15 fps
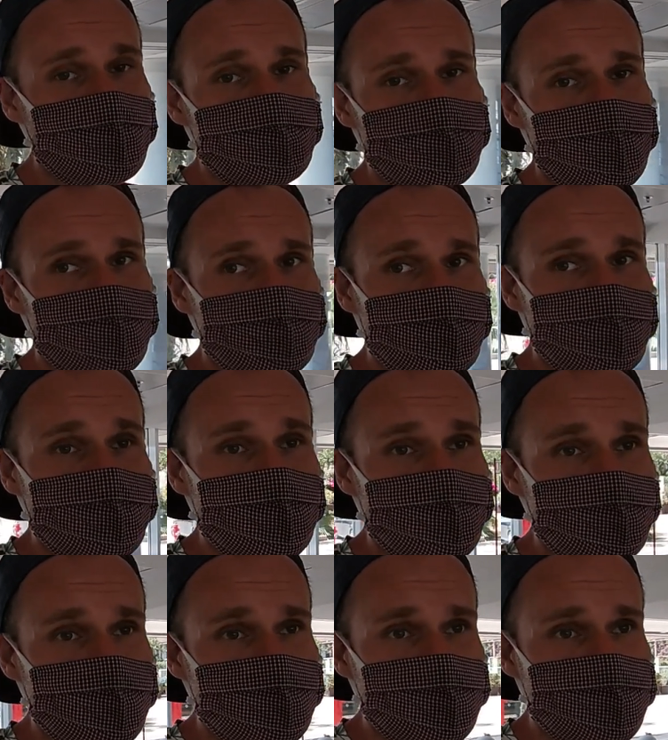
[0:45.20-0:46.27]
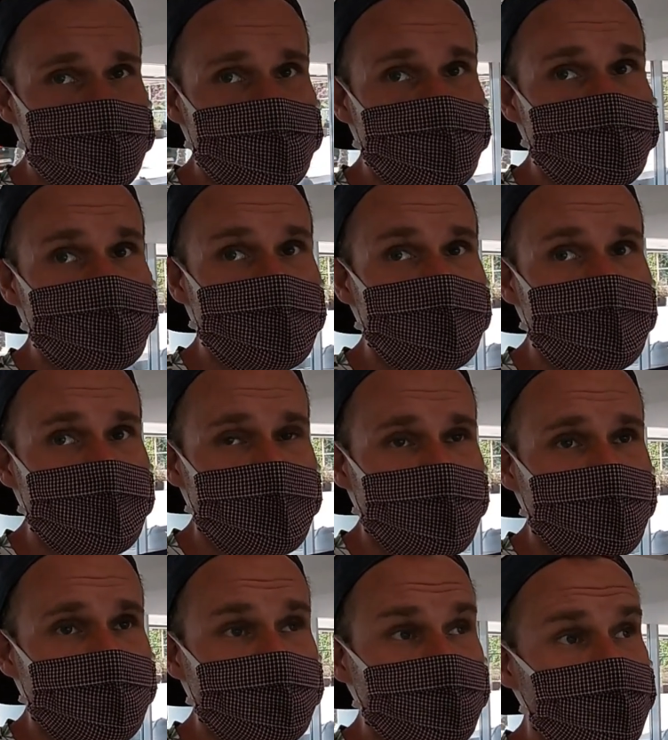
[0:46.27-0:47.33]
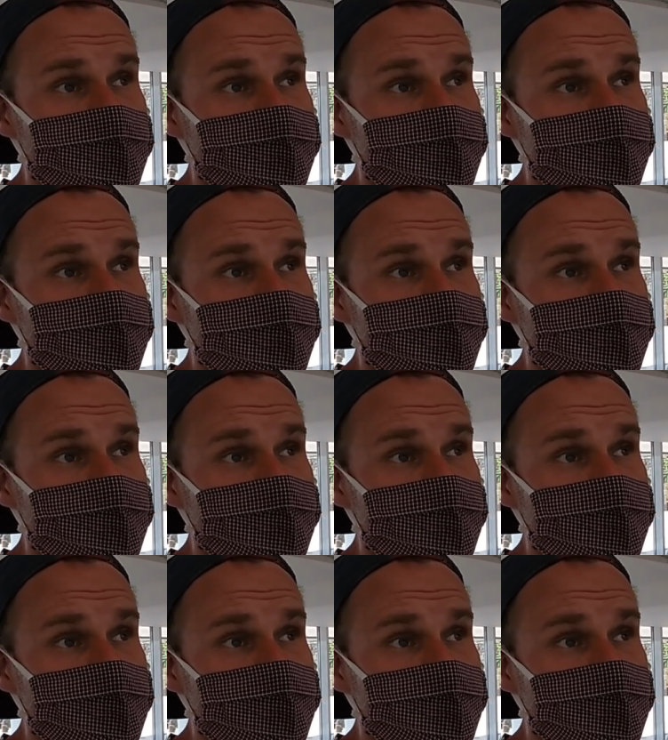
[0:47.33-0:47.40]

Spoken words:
around the country are pretty much the same, and